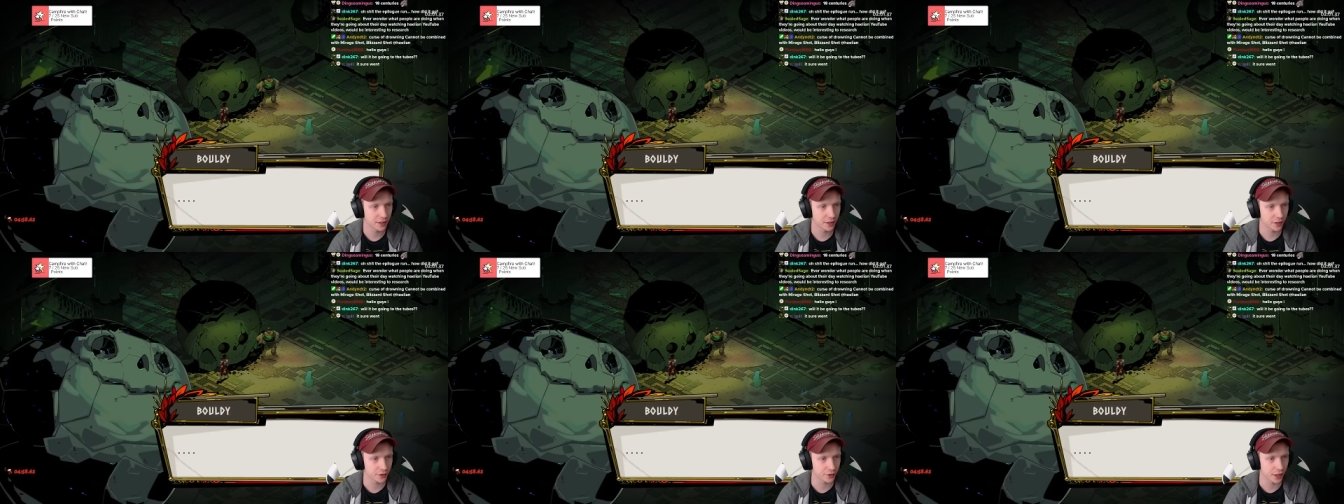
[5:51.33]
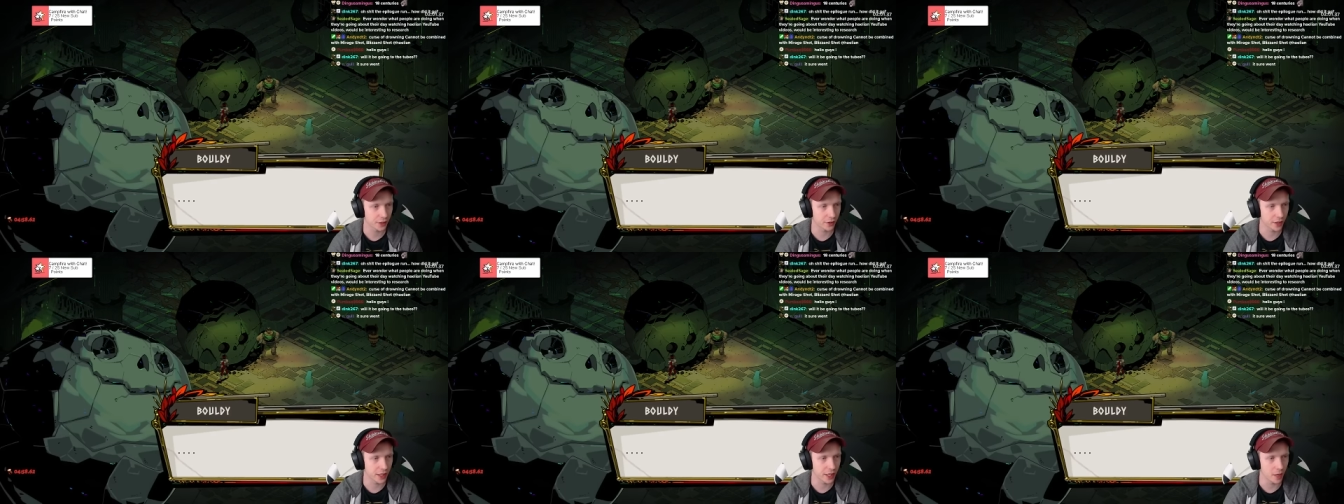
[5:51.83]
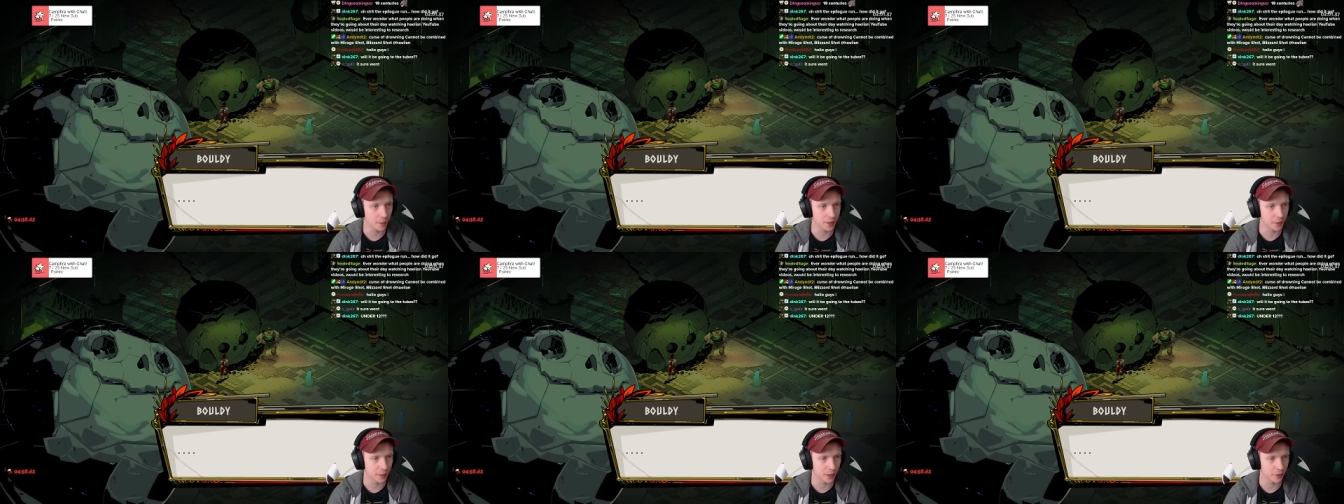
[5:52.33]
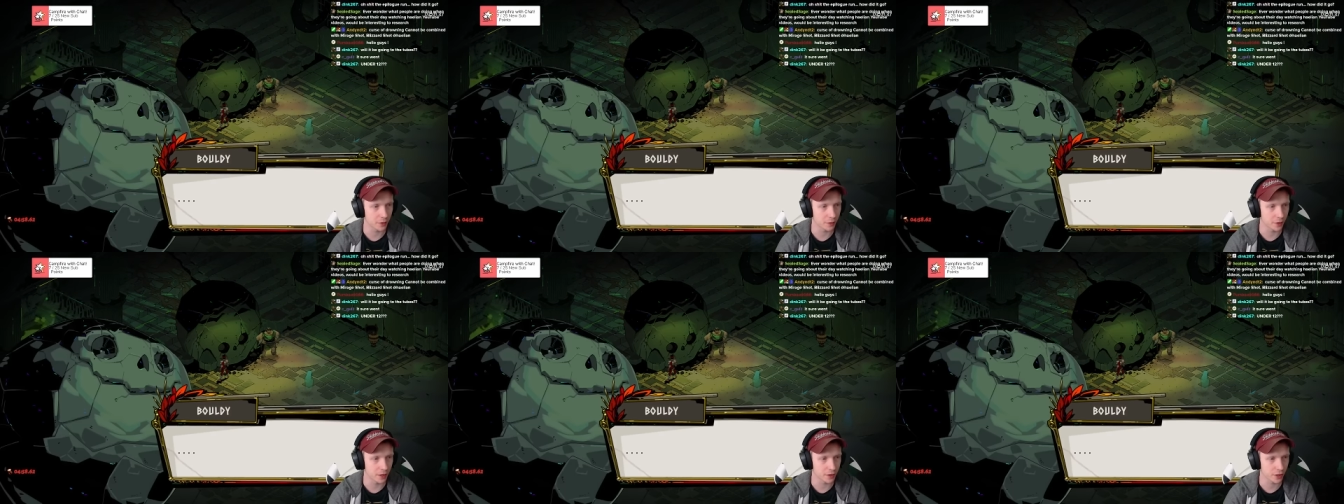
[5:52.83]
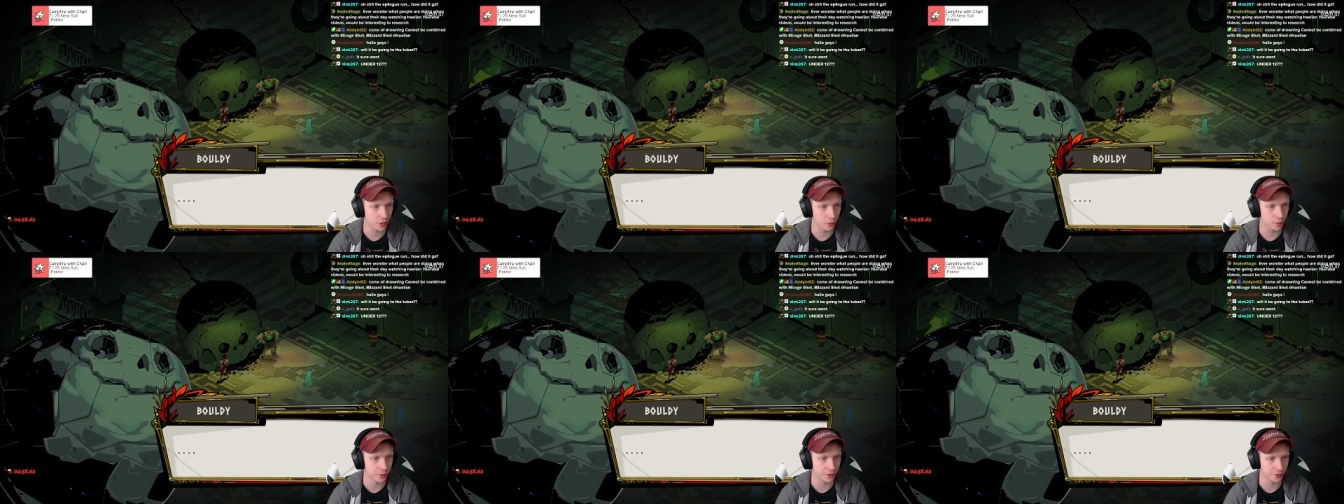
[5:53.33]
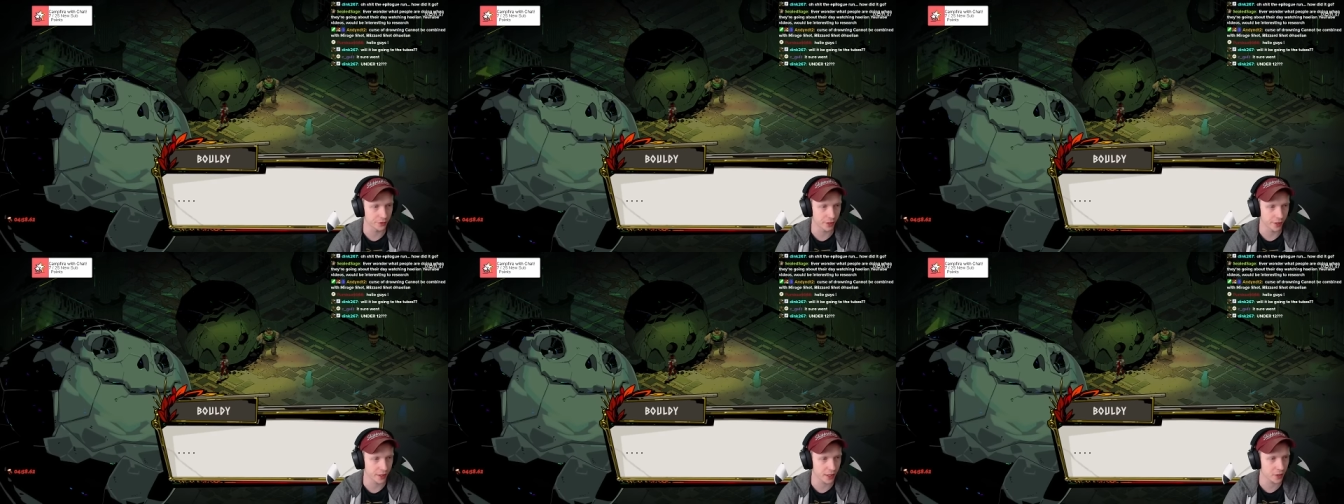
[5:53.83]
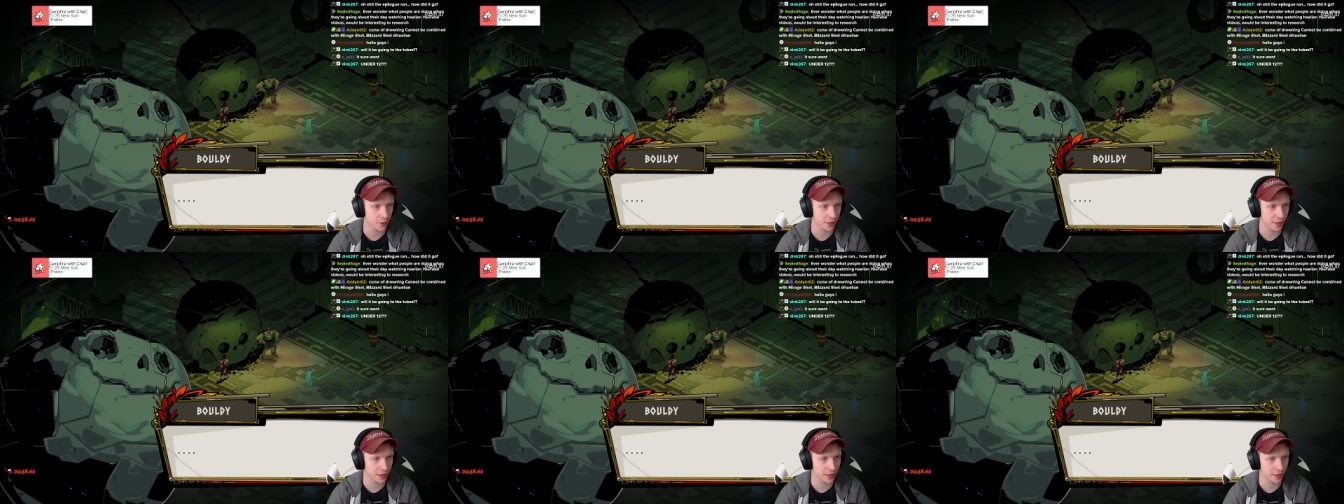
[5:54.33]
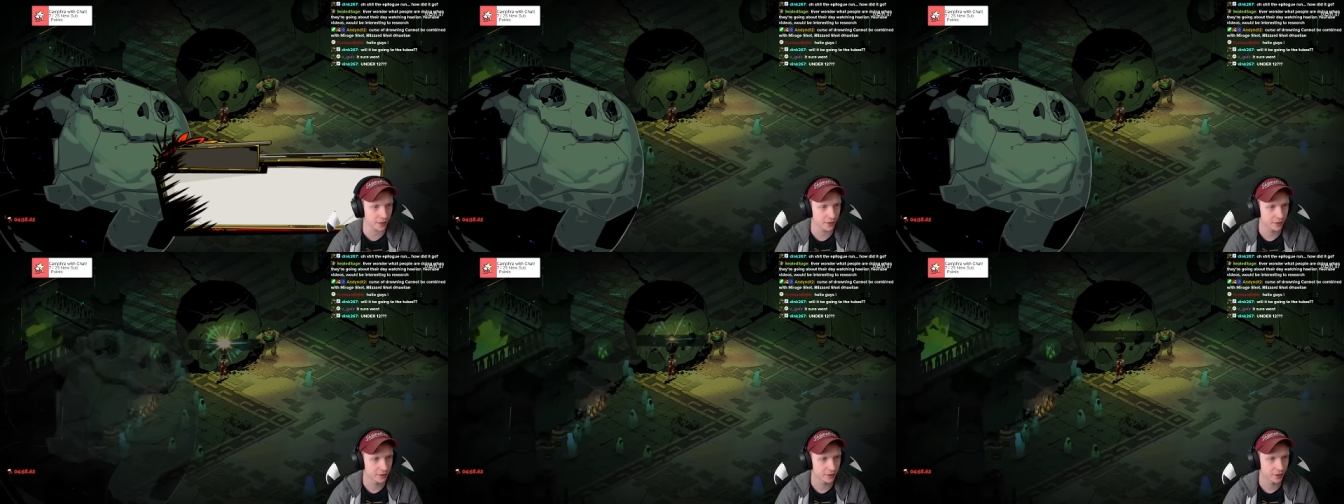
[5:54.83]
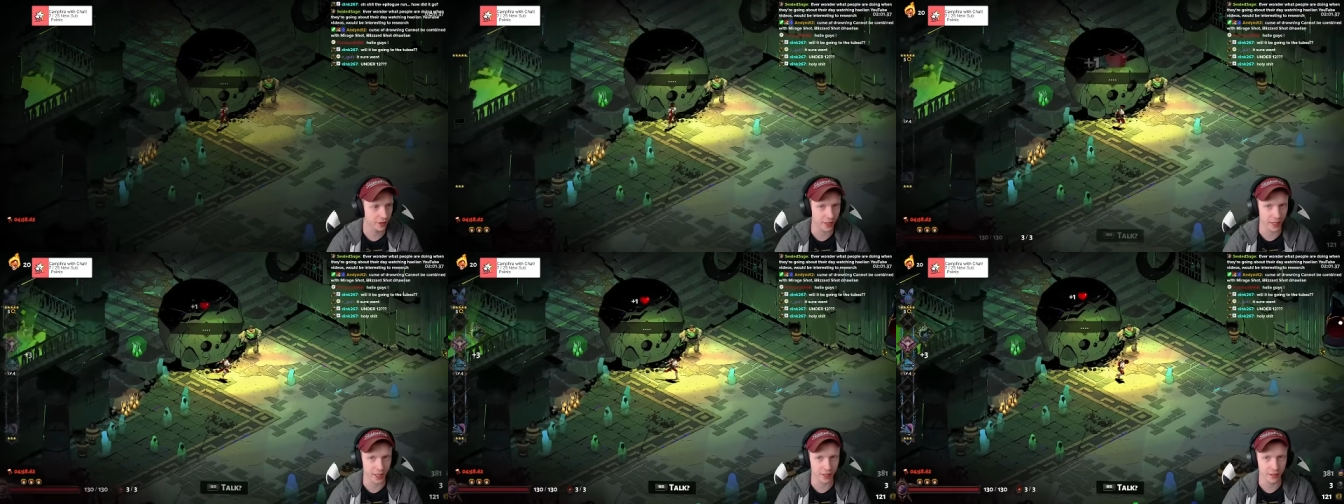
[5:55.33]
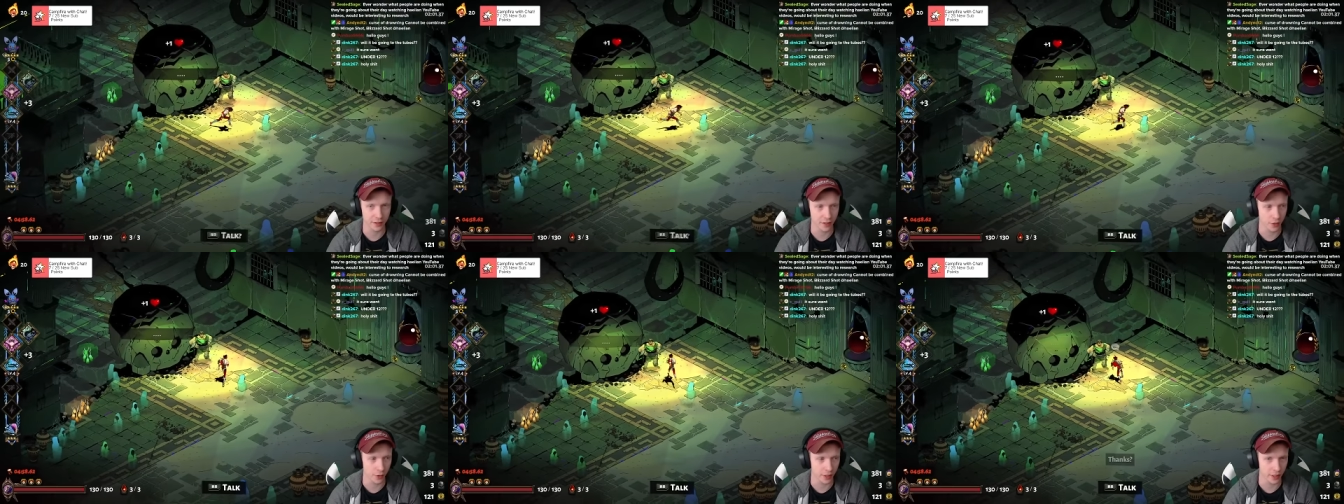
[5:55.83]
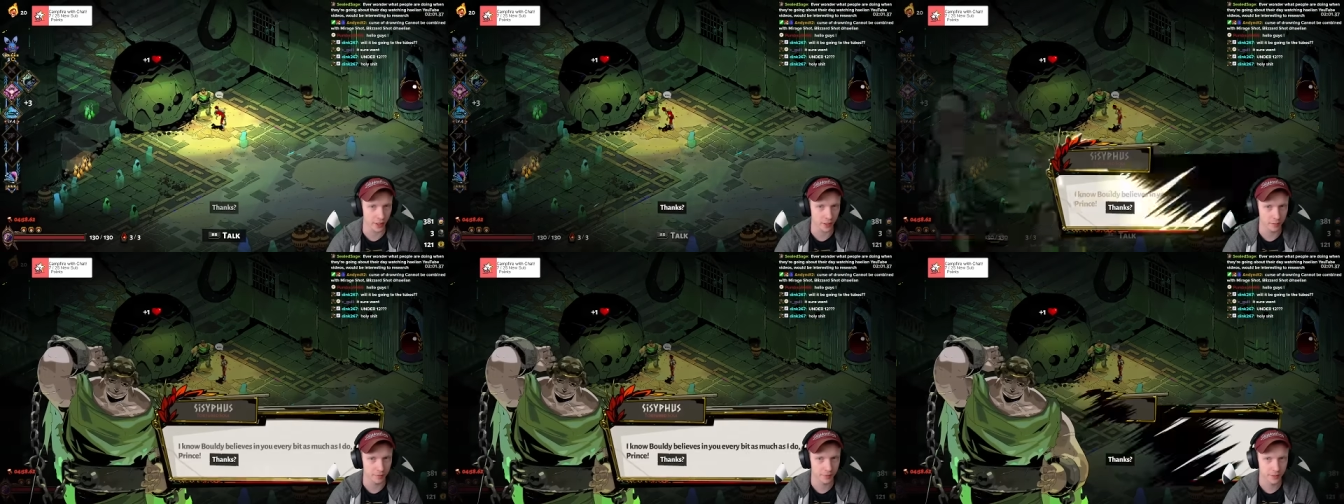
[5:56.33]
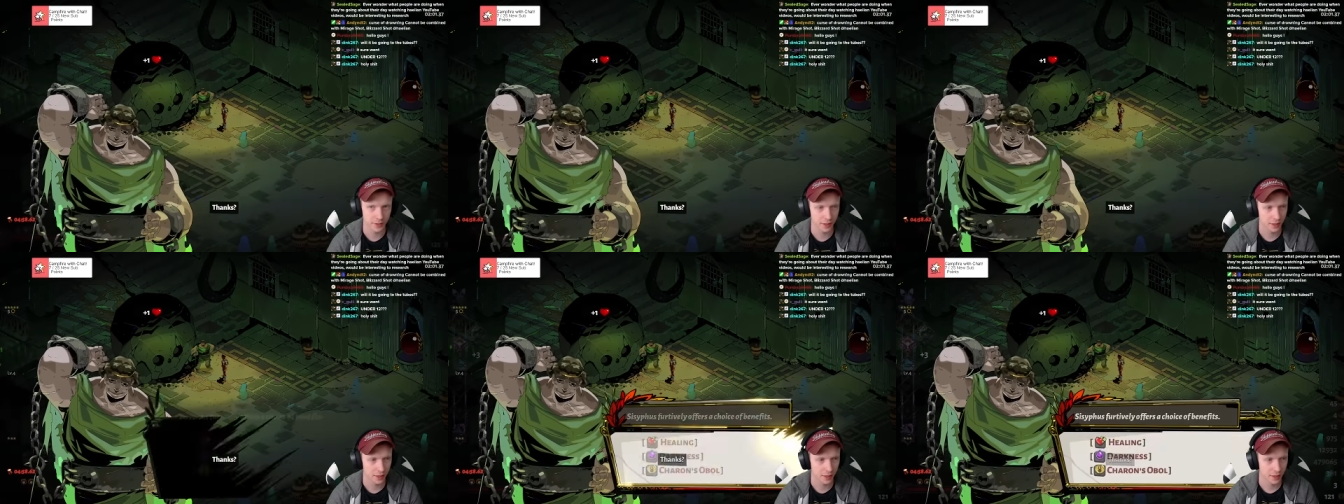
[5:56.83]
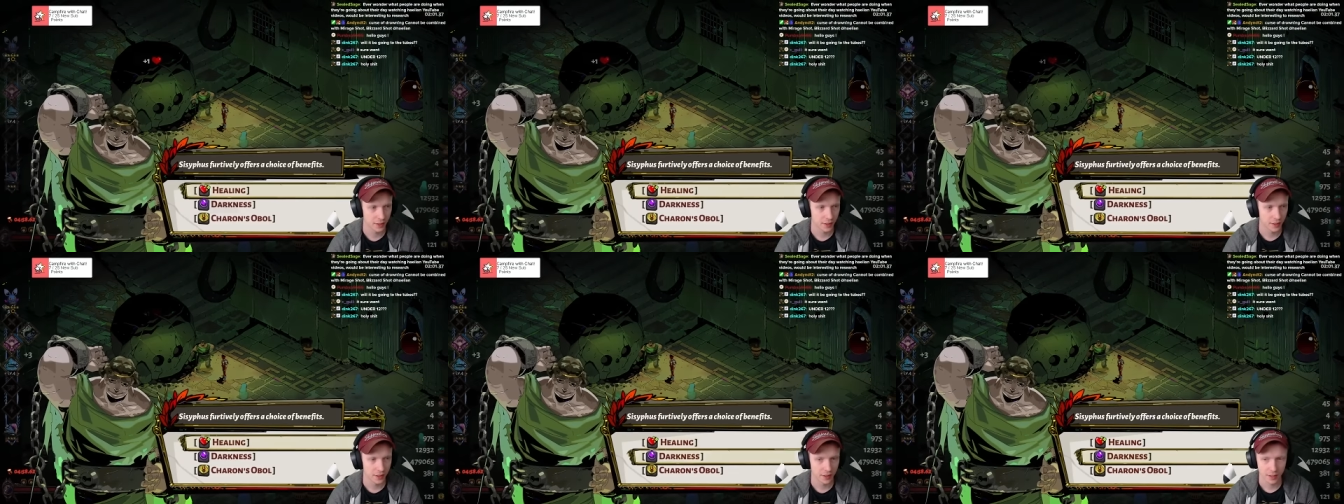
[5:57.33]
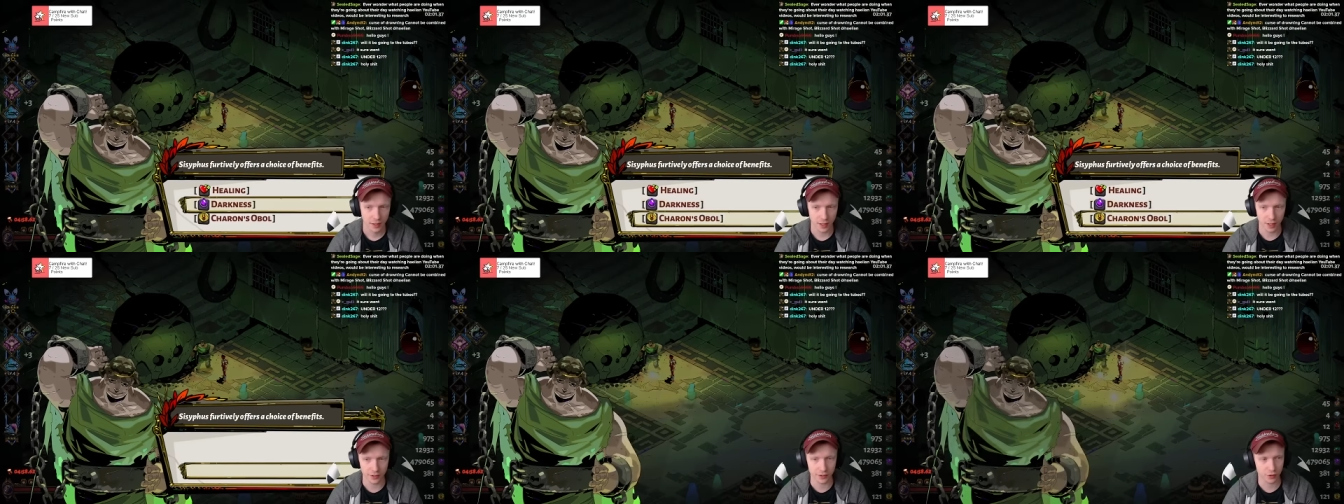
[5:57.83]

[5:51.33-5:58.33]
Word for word: Curse of Drowning cannot be combined with Mirage Shot or Blizzard Shot. Thank you, Andy. Look at Andy goading it up. Under